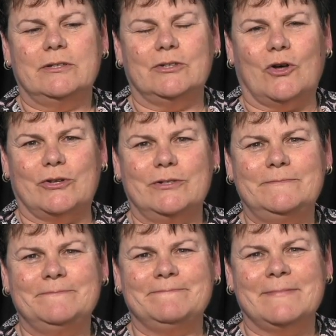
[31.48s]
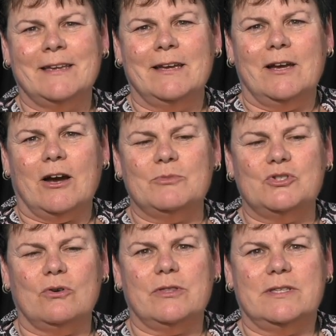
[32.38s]
Loddon, I'm
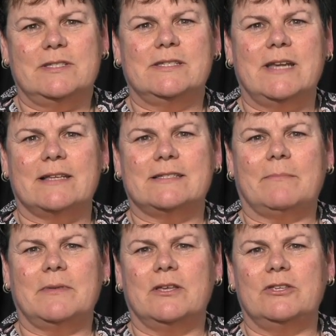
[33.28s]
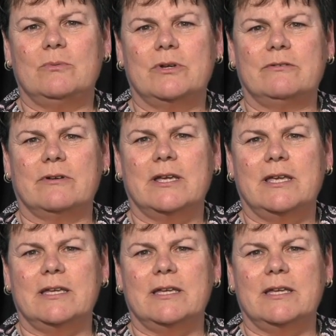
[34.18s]
sure that this is now something that you would agree